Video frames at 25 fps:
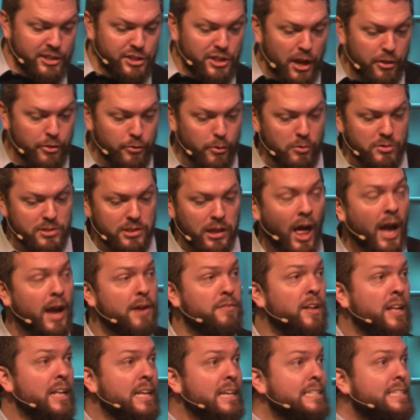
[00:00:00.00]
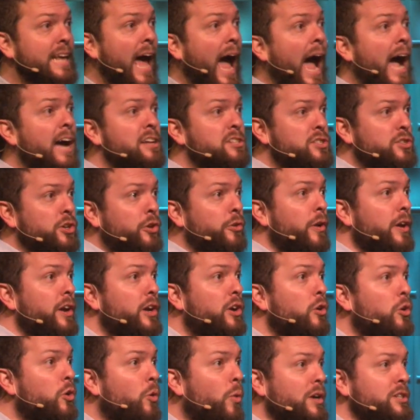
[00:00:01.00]
Jethro's life to ask the
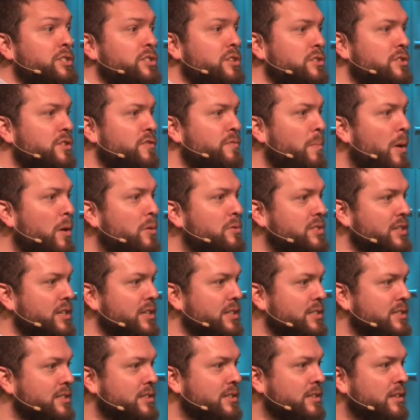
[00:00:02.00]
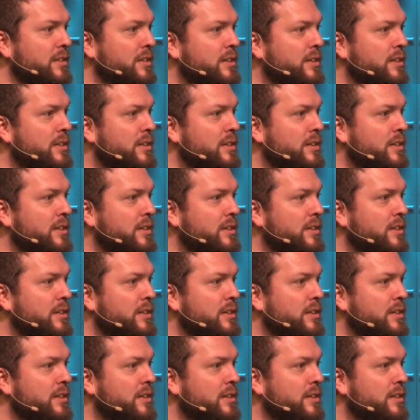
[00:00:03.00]
critical questions of Moses.